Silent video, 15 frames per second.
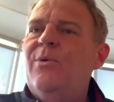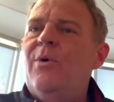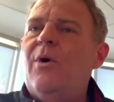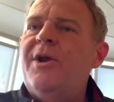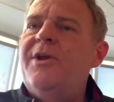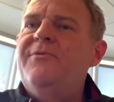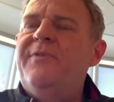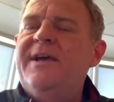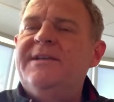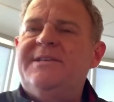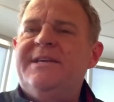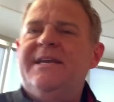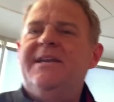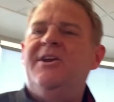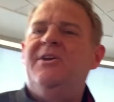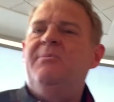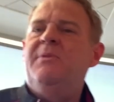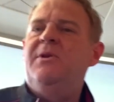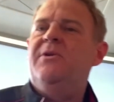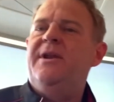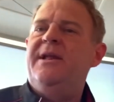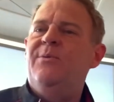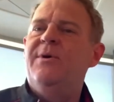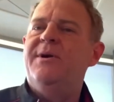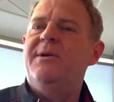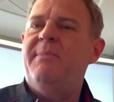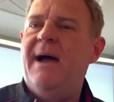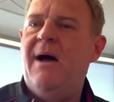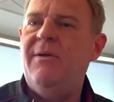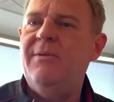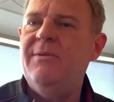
Are you investing in the community? What about